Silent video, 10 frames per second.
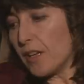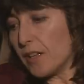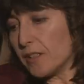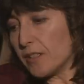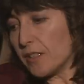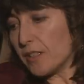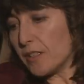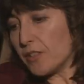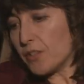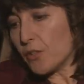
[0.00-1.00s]
And
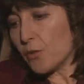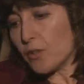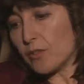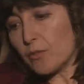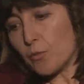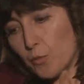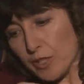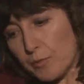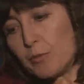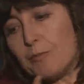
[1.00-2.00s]
so
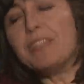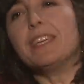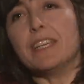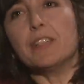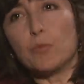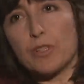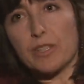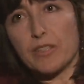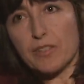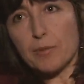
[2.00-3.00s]
we begin with
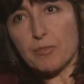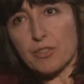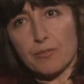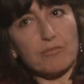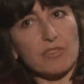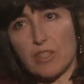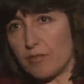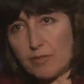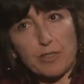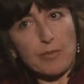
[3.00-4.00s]
an assumption, say
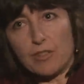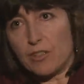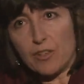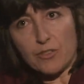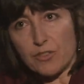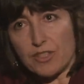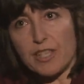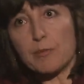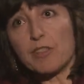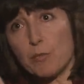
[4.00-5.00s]
the fundamental laws are the
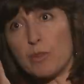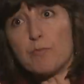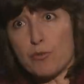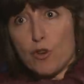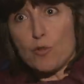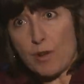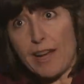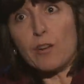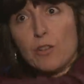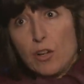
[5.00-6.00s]
same, and then we probe
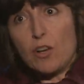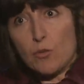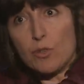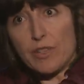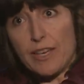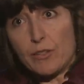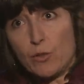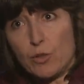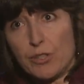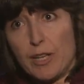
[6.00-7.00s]
how long will that
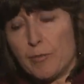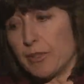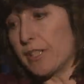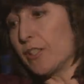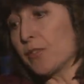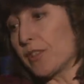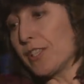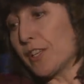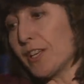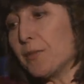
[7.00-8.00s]
hold up. And I don't
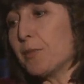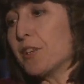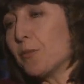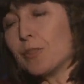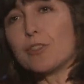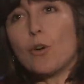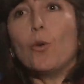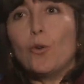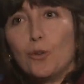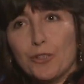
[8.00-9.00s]
think anybody would
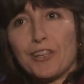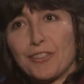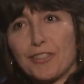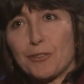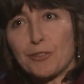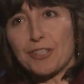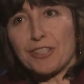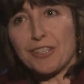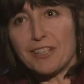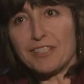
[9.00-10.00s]
hold necessarily
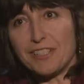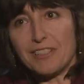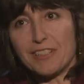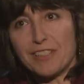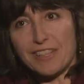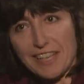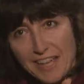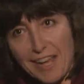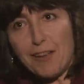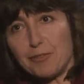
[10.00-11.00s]
the idea that they
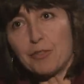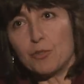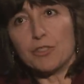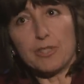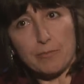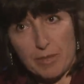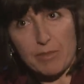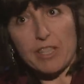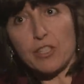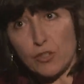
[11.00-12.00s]
have to hold up. Maybe
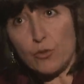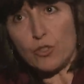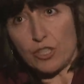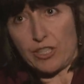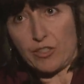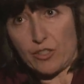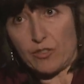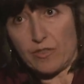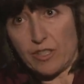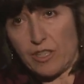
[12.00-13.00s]
they do change
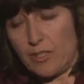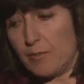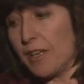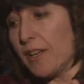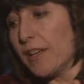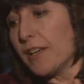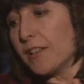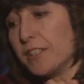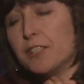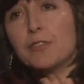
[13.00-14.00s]
over time.
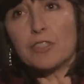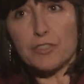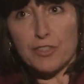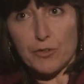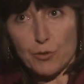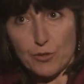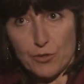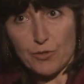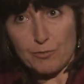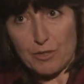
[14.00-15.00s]
The difficulty is, of course,
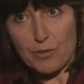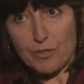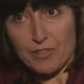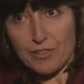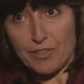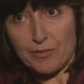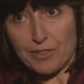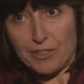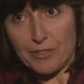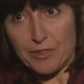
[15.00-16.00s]
those measurements are
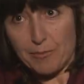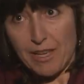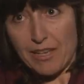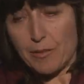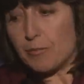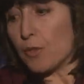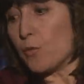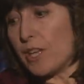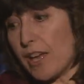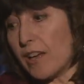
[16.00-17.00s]
difficult to make, but
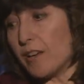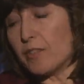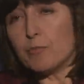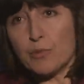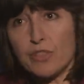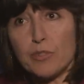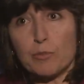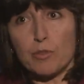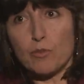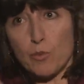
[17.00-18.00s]
we have in
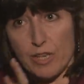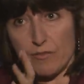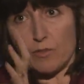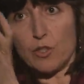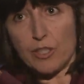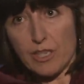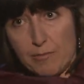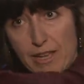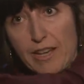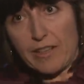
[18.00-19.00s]
principle a way of looking
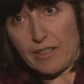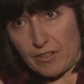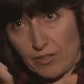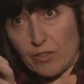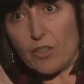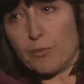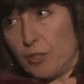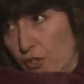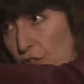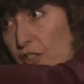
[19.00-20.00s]
back as
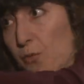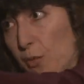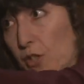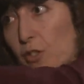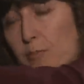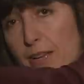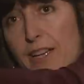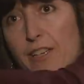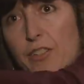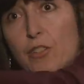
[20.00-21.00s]
cosmologists. As we look
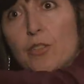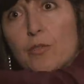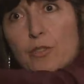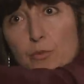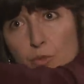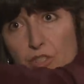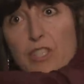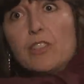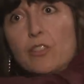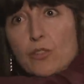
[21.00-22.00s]
back in the universe, we're
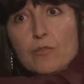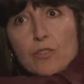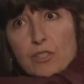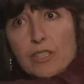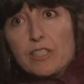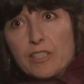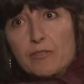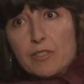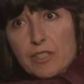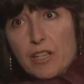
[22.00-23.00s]
seeing the universe at a
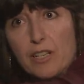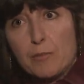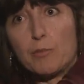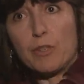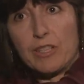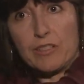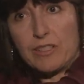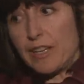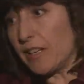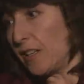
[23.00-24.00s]
different time, and we can
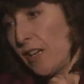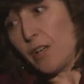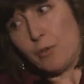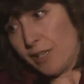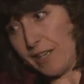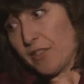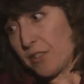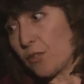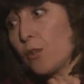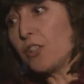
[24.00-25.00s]
ask
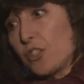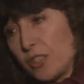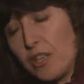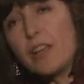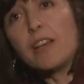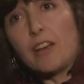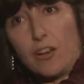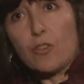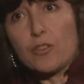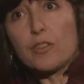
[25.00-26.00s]
the question,
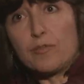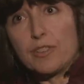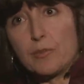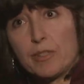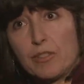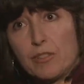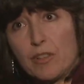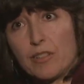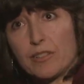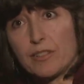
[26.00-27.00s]
are the fundamental
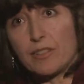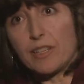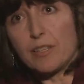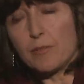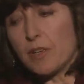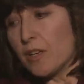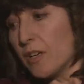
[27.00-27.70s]
laws the same?